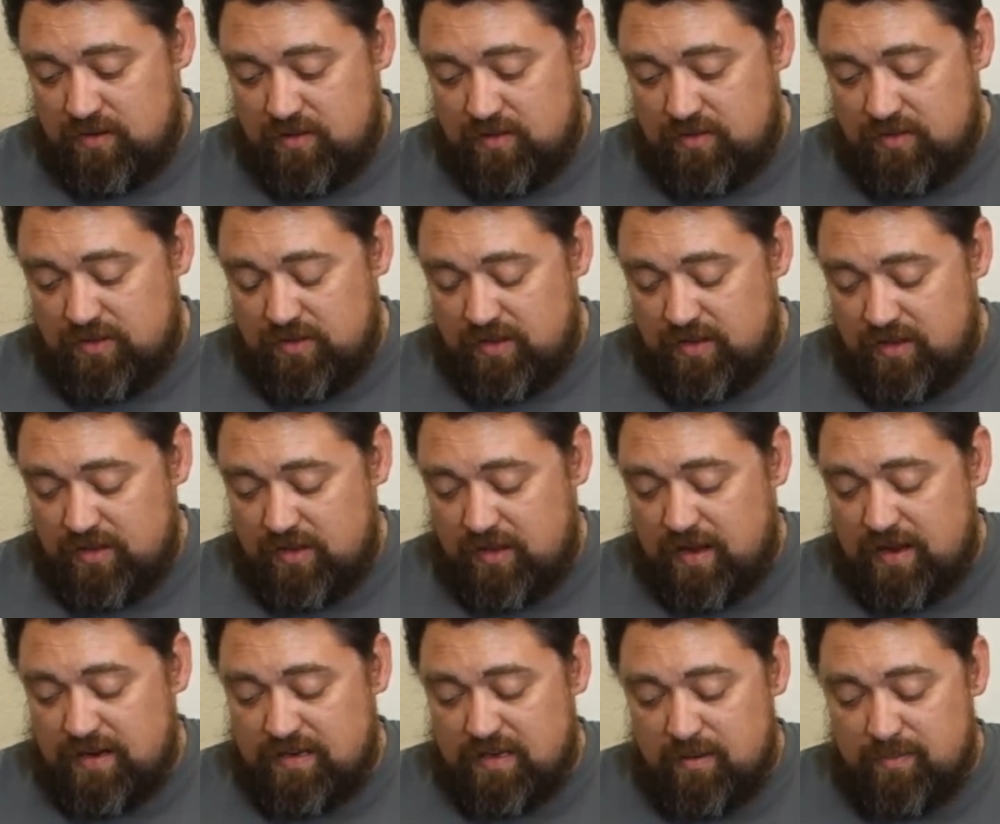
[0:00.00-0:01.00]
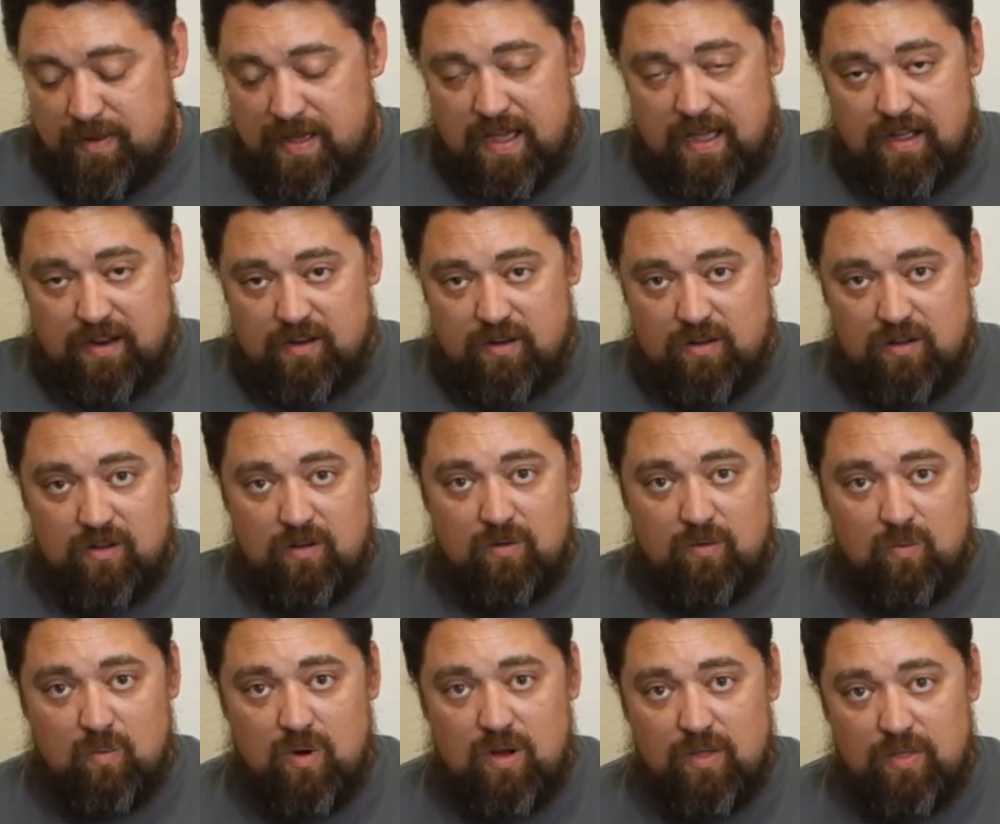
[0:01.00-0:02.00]
the IdeaPad
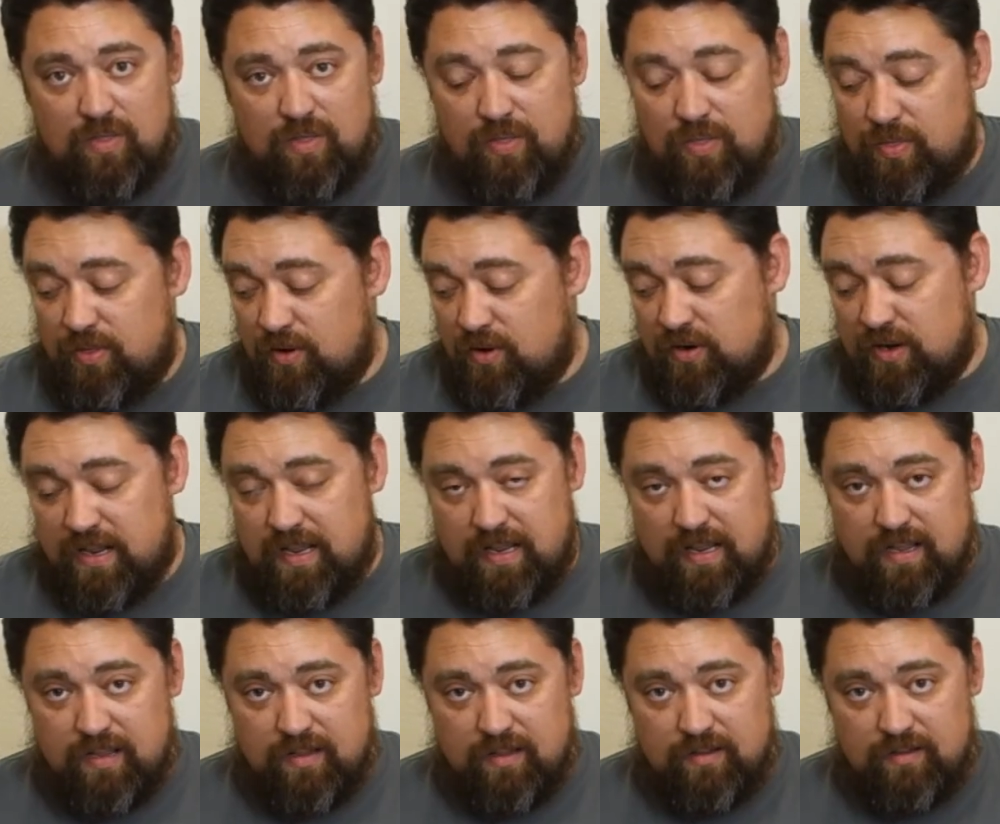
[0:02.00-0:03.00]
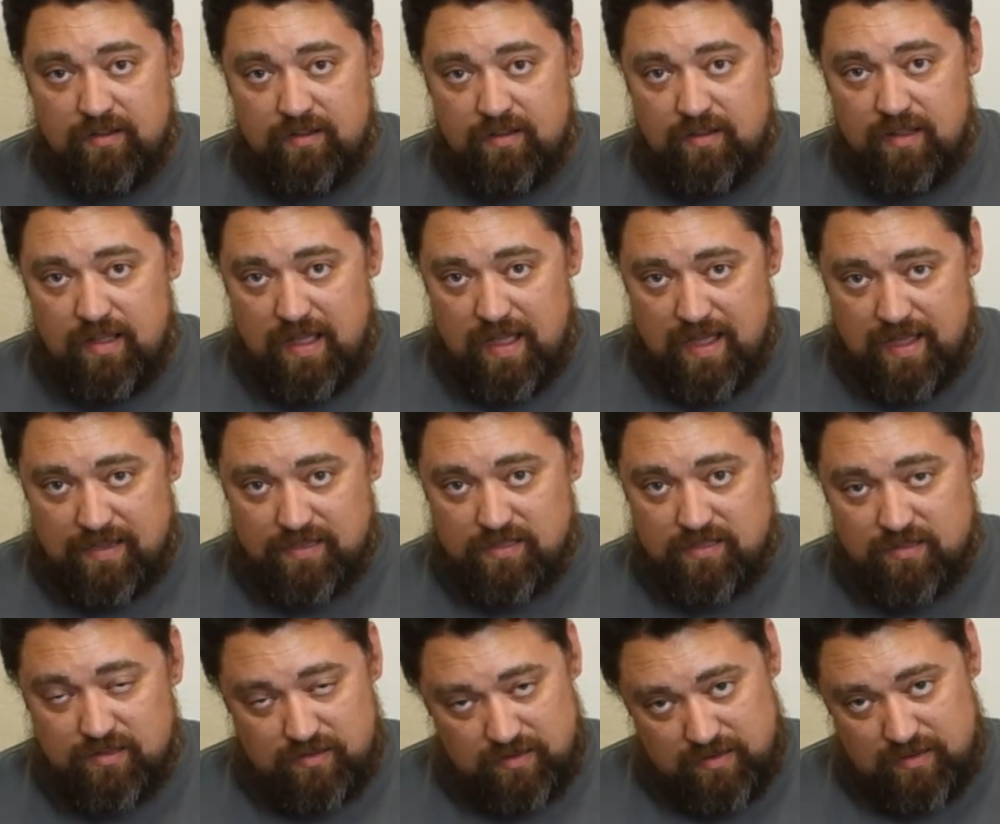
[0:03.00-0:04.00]

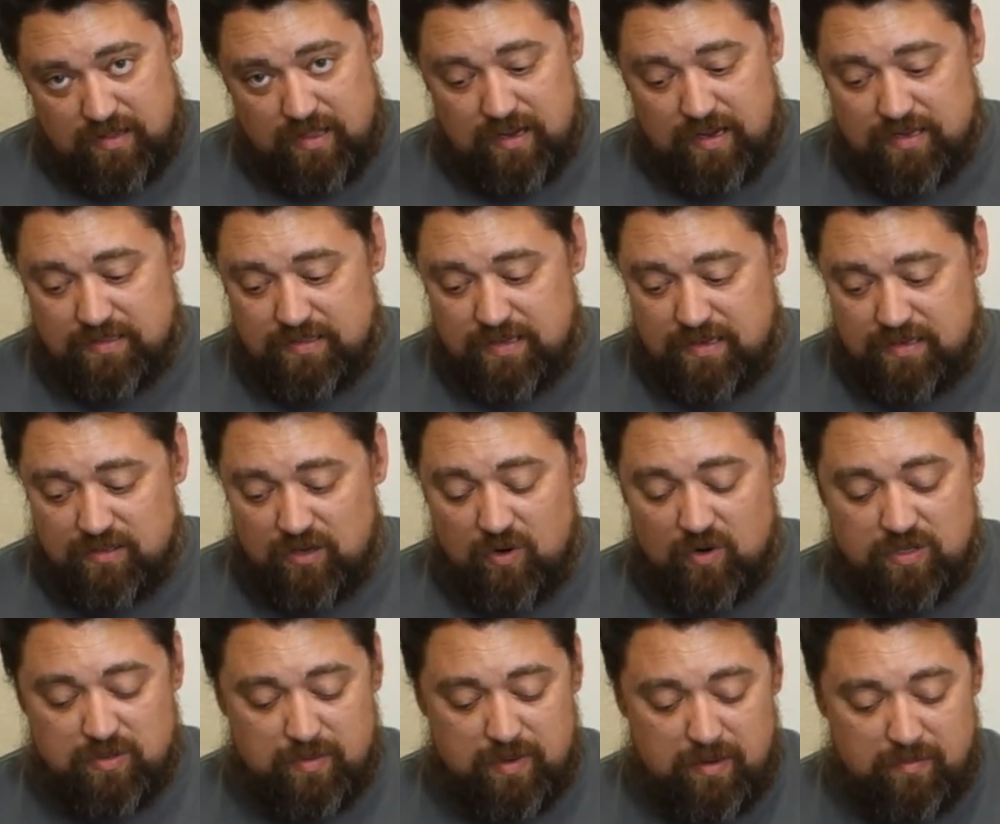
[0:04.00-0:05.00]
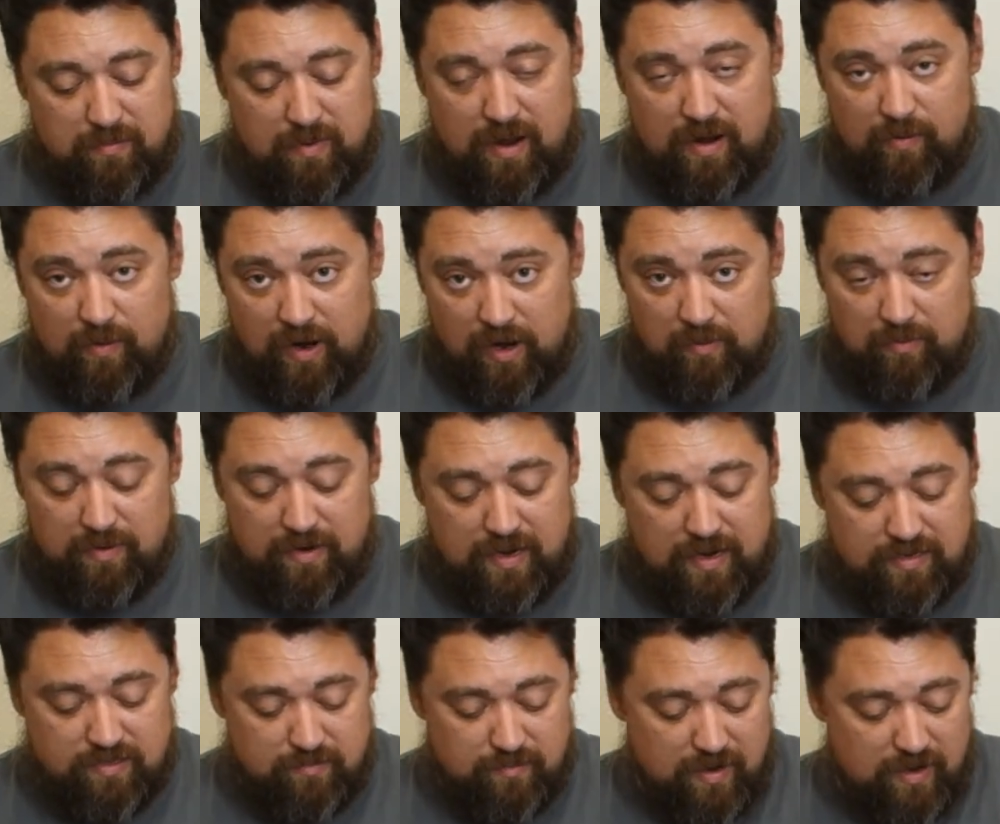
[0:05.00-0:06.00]
130S, like I said, has always been my
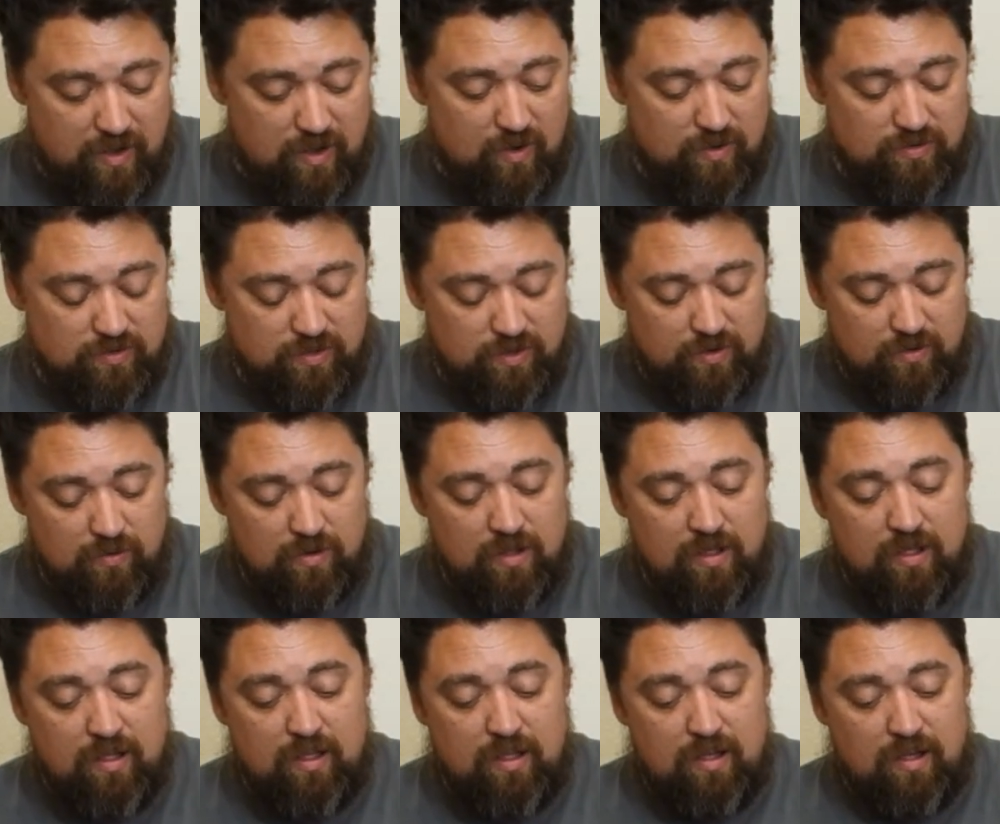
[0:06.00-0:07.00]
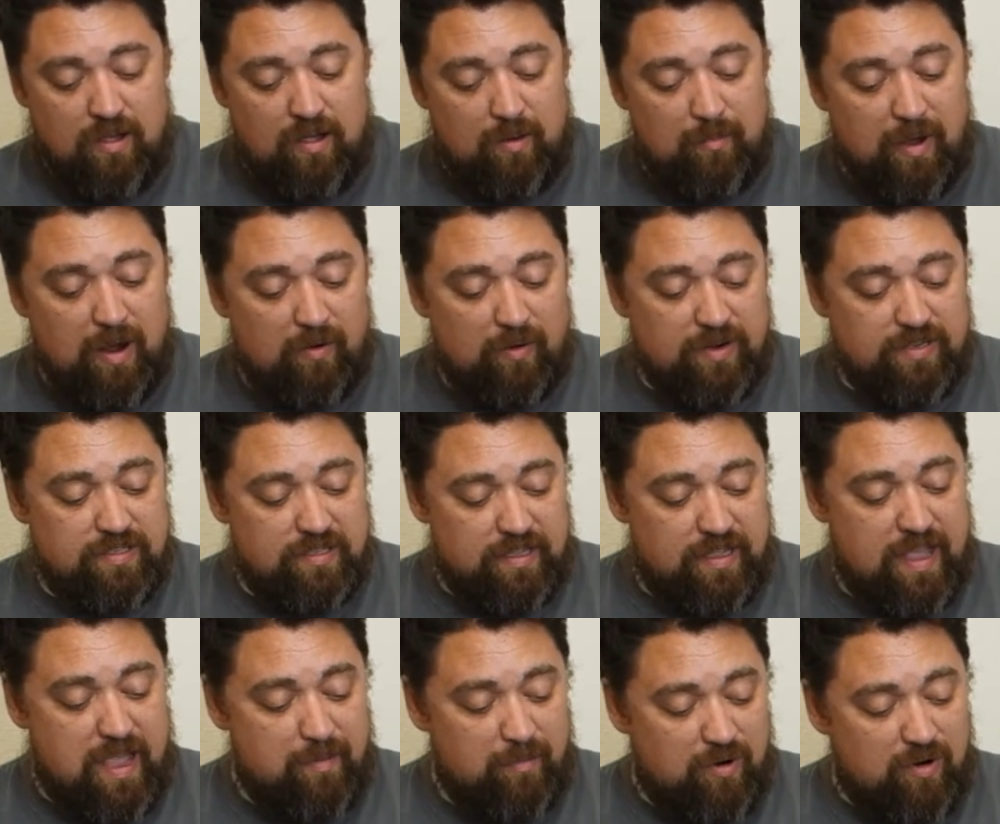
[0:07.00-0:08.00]
recommendation, my go-to. I recently
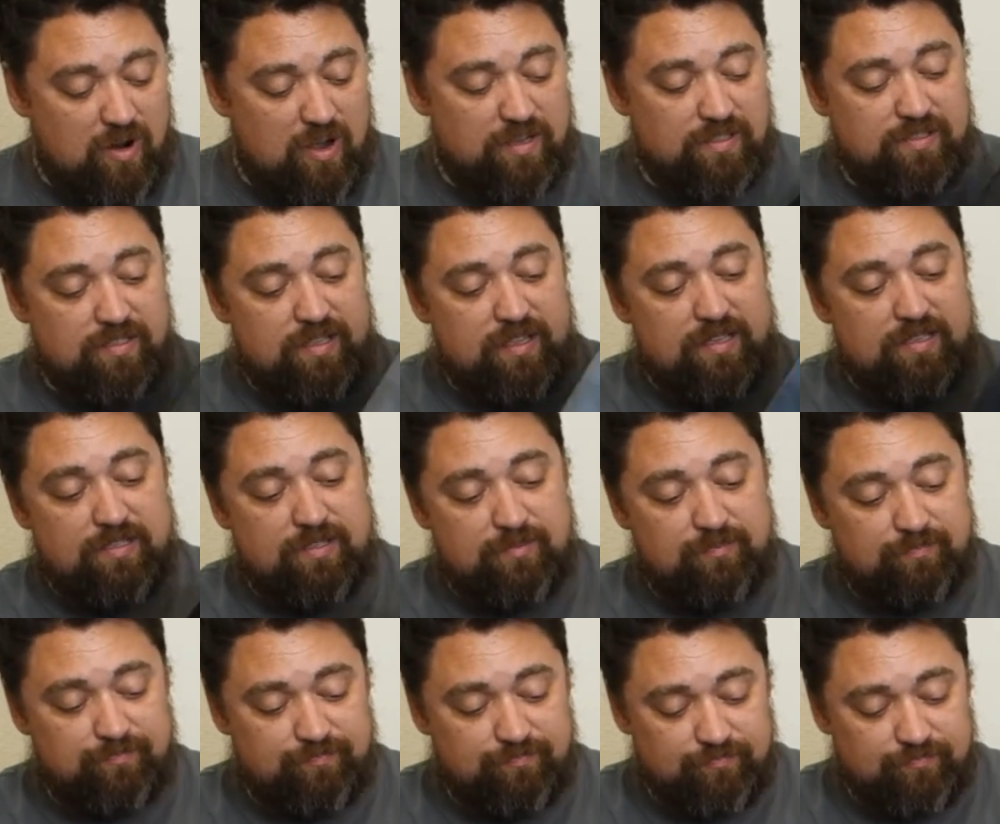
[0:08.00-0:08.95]
came across this.